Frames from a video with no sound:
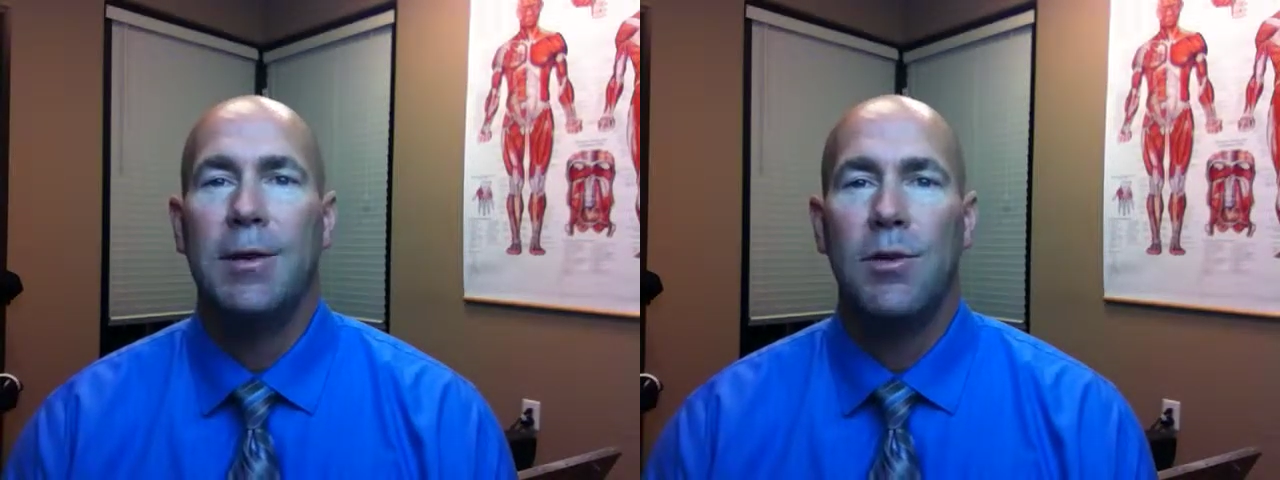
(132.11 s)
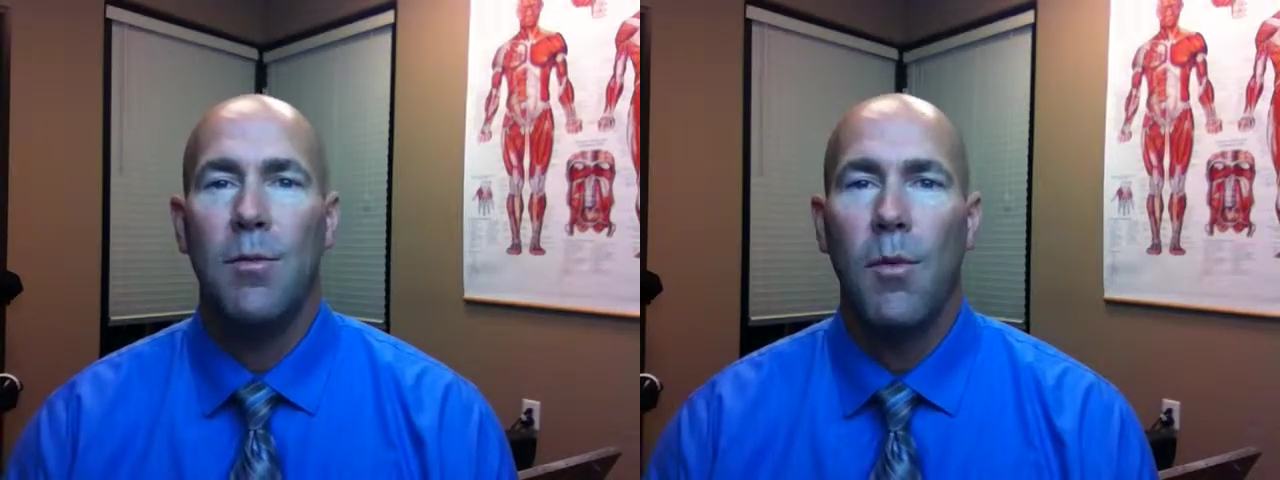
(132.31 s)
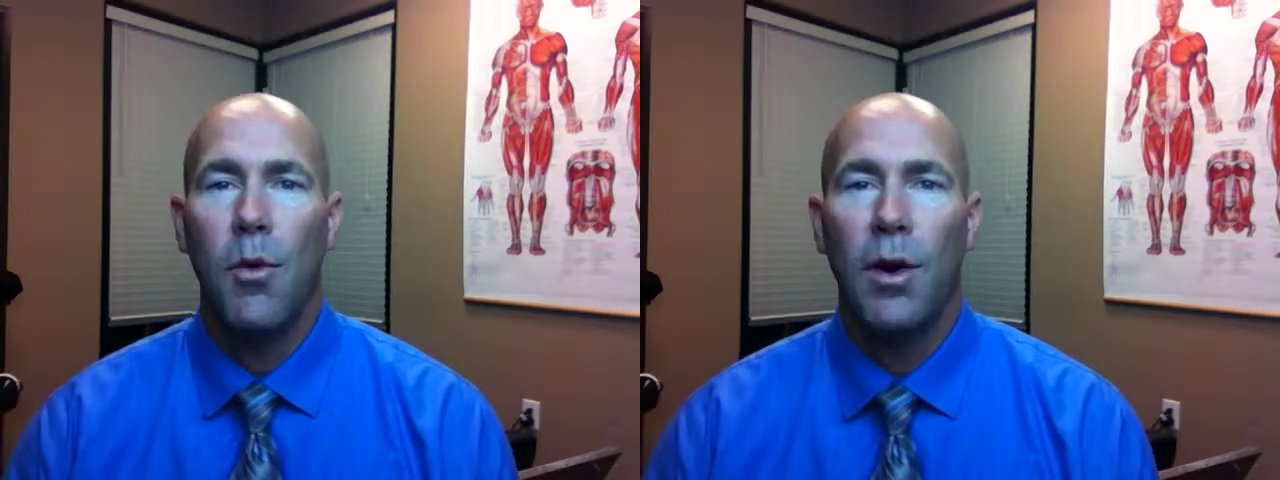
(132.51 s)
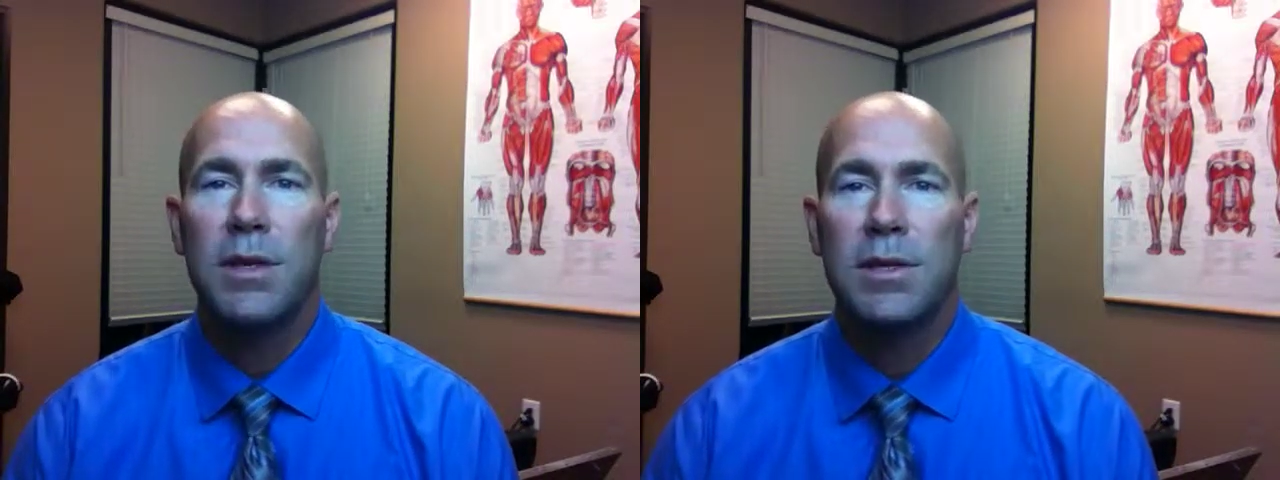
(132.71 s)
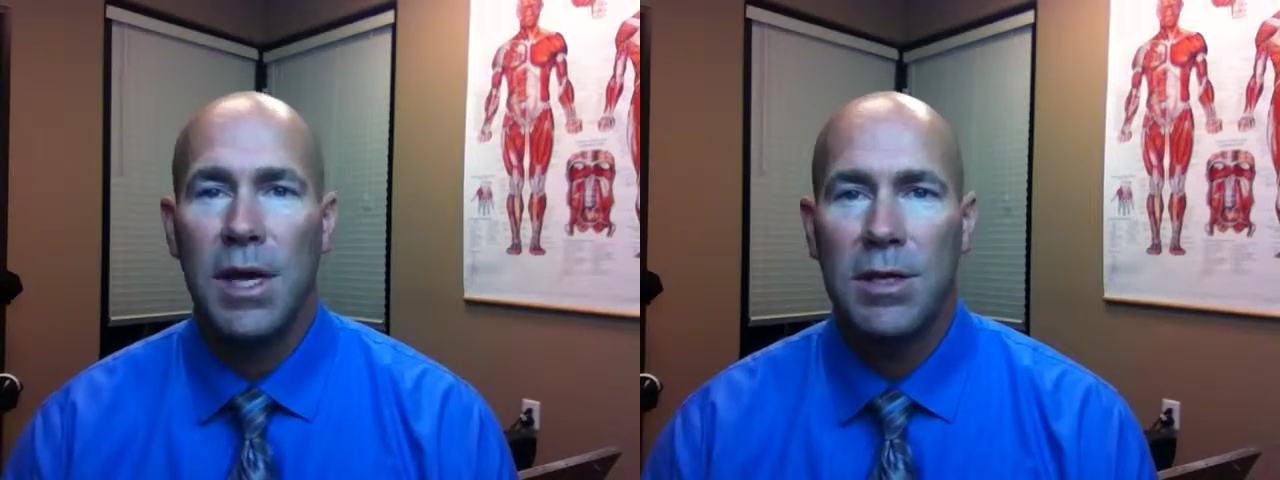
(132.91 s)
do more
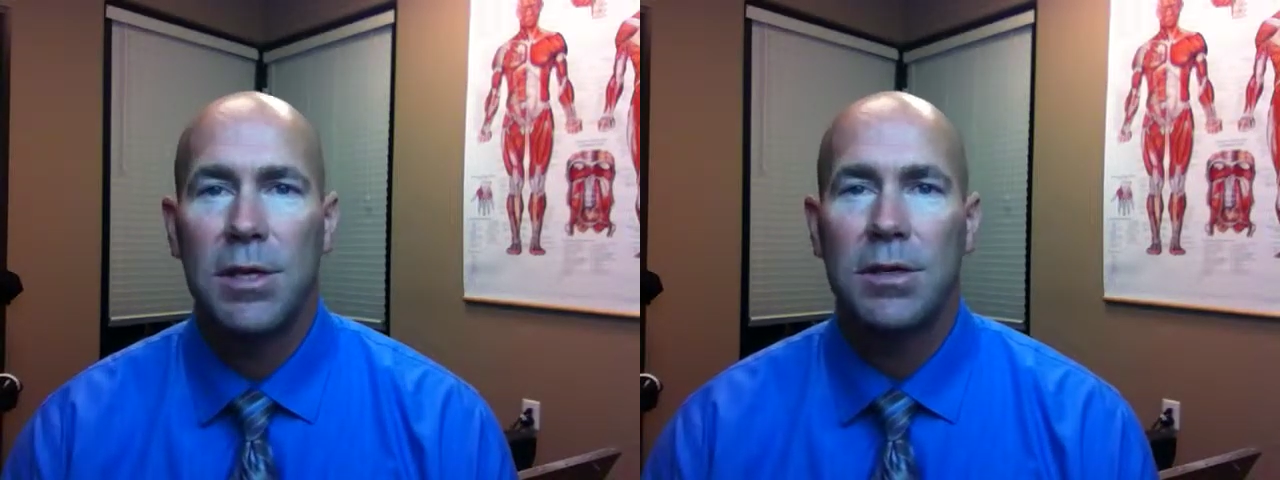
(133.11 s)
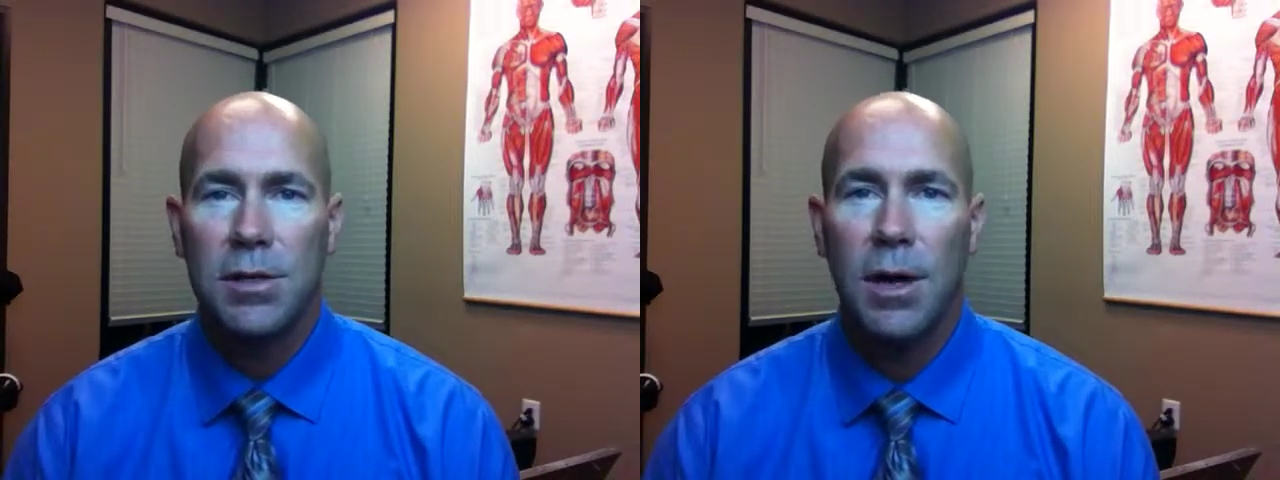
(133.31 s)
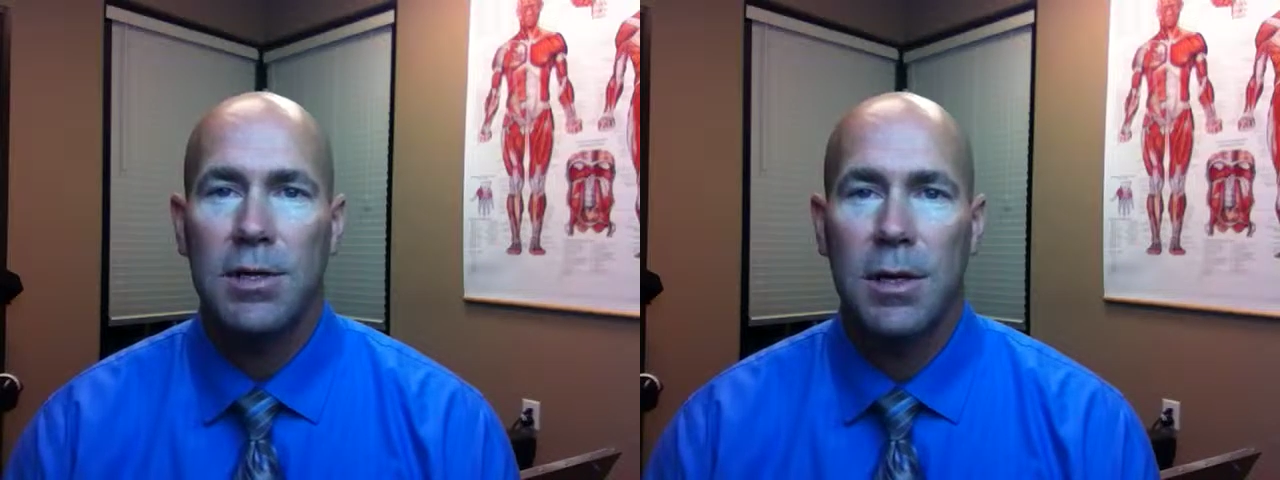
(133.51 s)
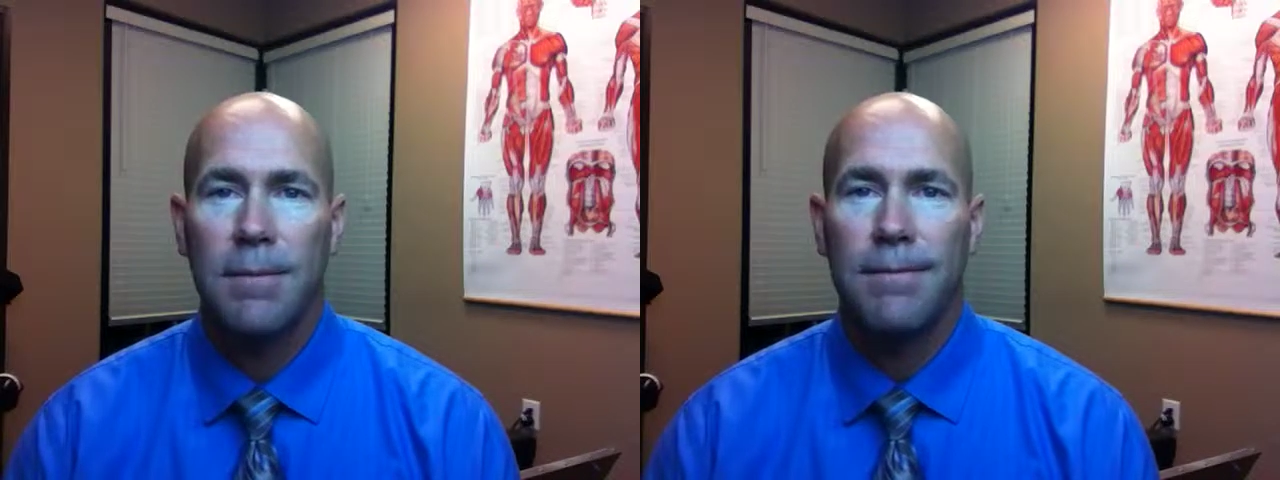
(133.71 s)
extension stretching.